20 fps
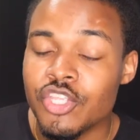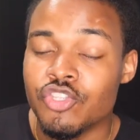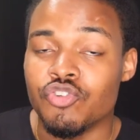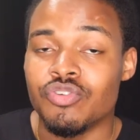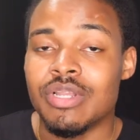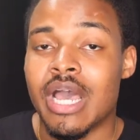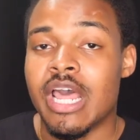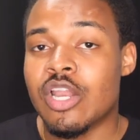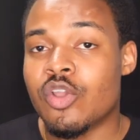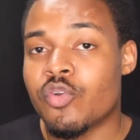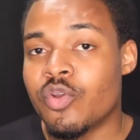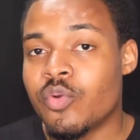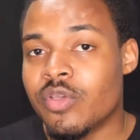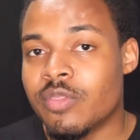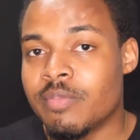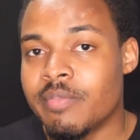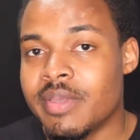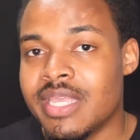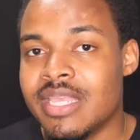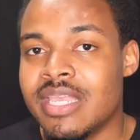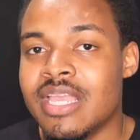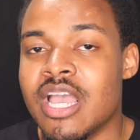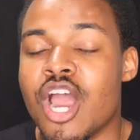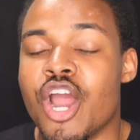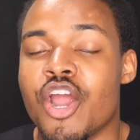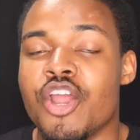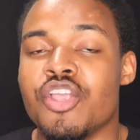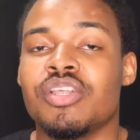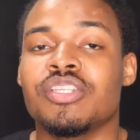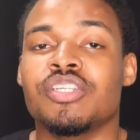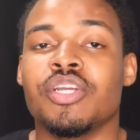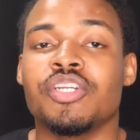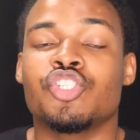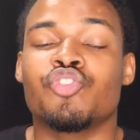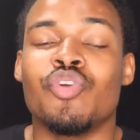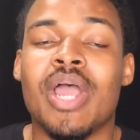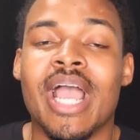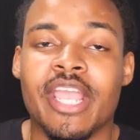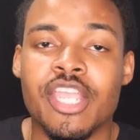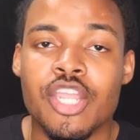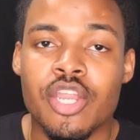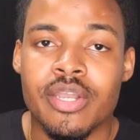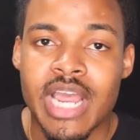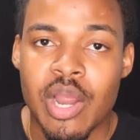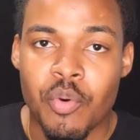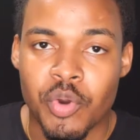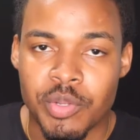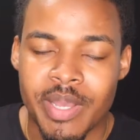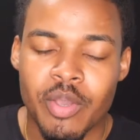Do you not agree with me? Are you gonna start tracking your net worth?